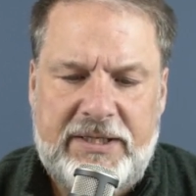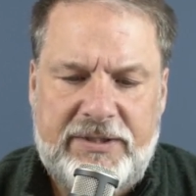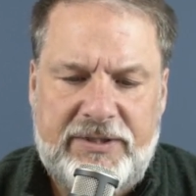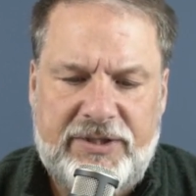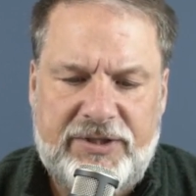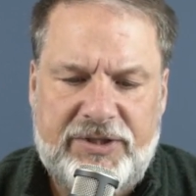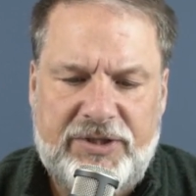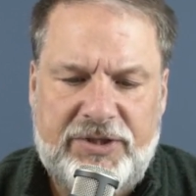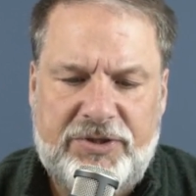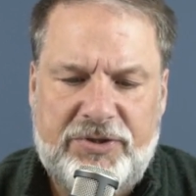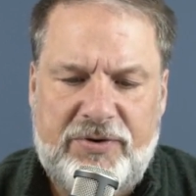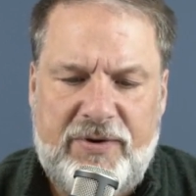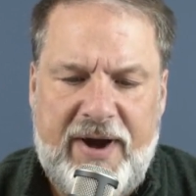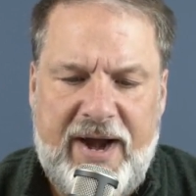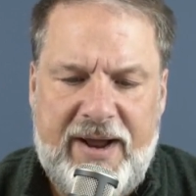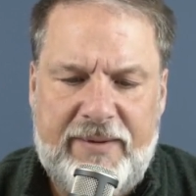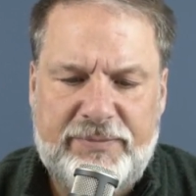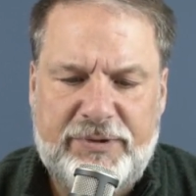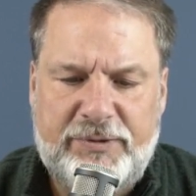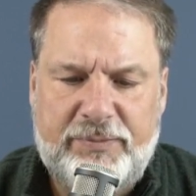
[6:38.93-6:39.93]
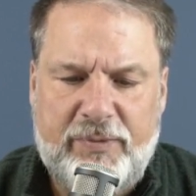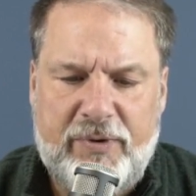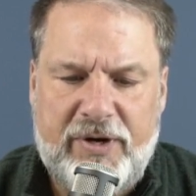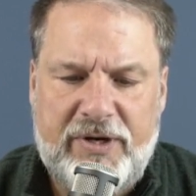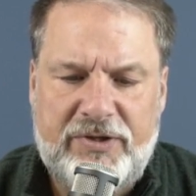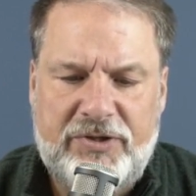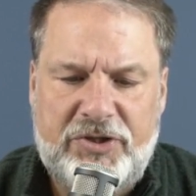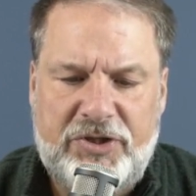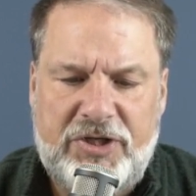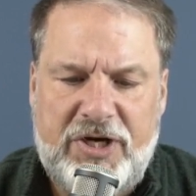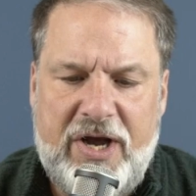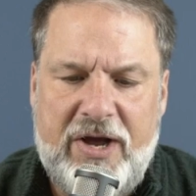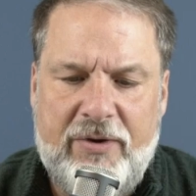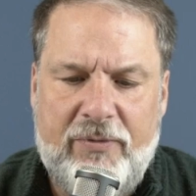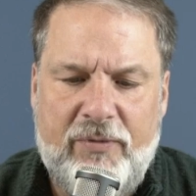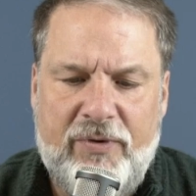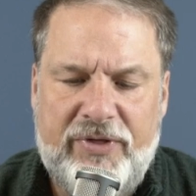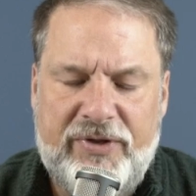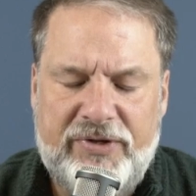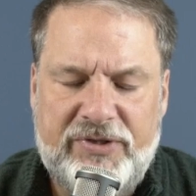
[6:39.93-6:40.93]
Does a trap spring shut
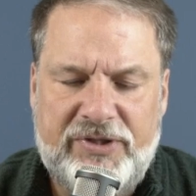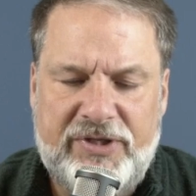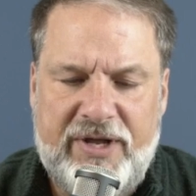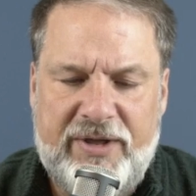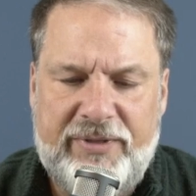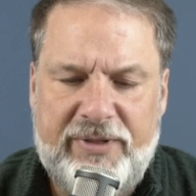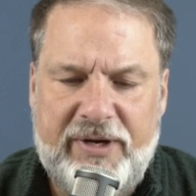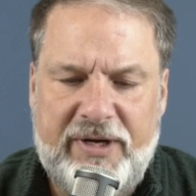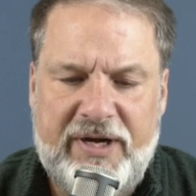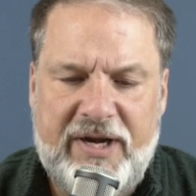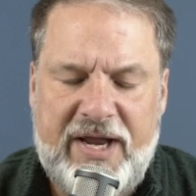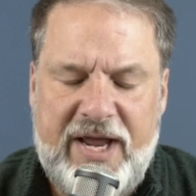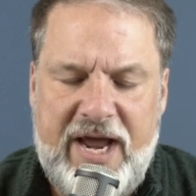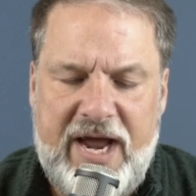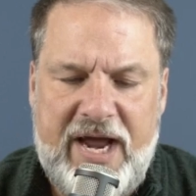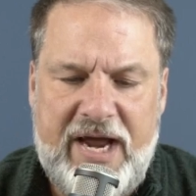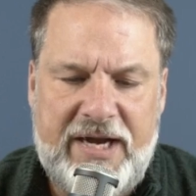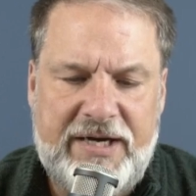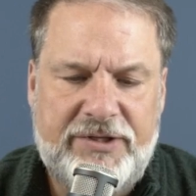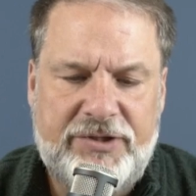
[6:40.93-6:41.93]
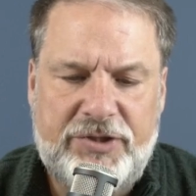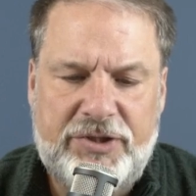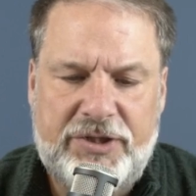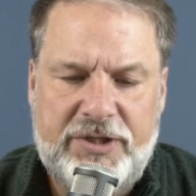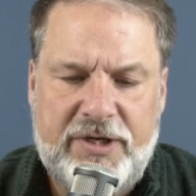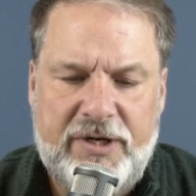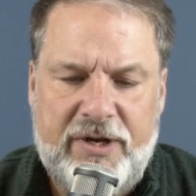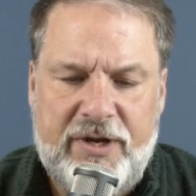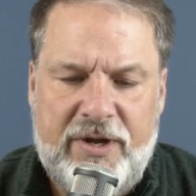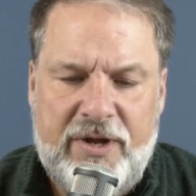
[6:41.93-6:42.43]
when there's nothing to catch?